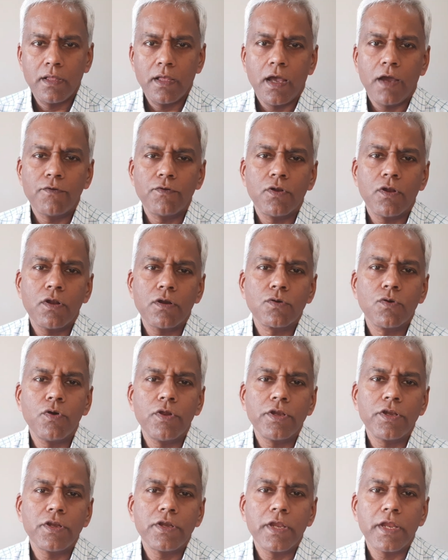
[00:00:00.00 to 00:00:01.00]
I will not go
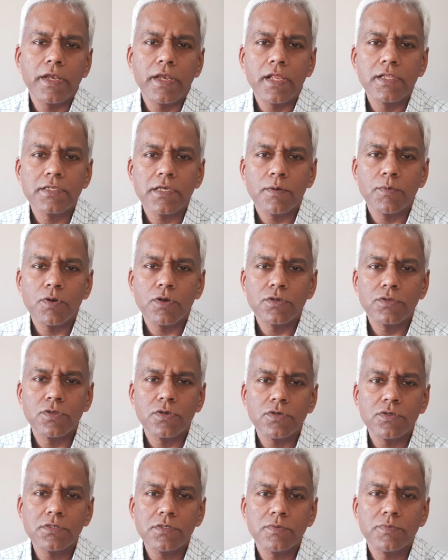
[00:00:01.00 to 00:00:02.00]
into details about
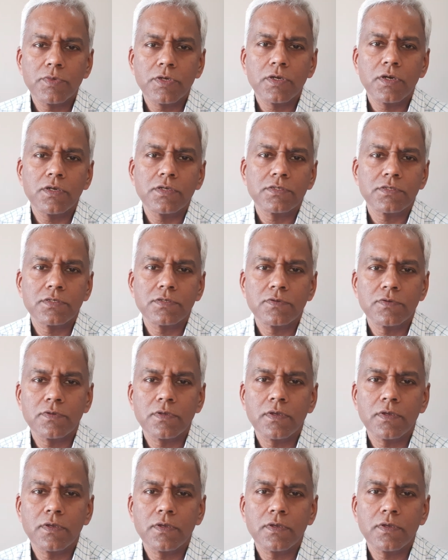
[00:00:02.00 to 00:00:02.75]
those, because